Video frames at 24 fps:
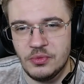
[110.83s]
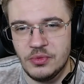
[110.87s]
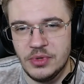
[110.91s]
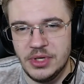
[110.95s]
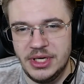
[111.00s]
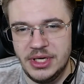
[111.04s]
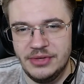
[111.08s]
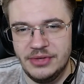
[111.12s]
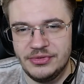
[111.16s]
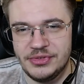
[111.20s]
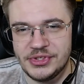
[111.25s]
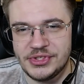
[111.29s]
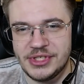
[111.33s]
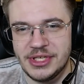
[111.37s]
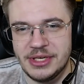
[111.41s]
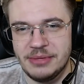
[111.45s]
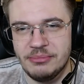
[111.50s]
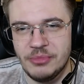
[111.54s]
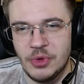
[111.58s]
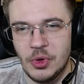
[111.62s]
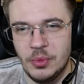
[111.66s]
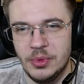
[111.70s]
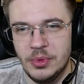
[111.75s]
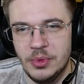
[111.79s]
interesting
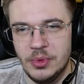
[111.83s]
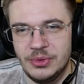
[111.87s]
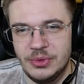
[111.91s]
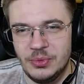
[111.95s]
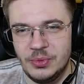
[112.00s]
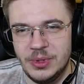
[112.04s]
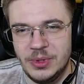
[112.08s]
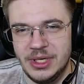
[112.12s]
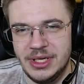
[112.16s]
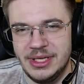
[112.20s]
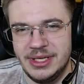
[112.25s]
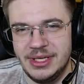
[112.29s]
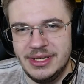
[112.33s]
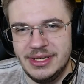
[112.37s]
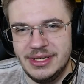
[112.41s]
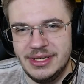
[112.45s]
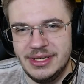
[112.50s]
moment when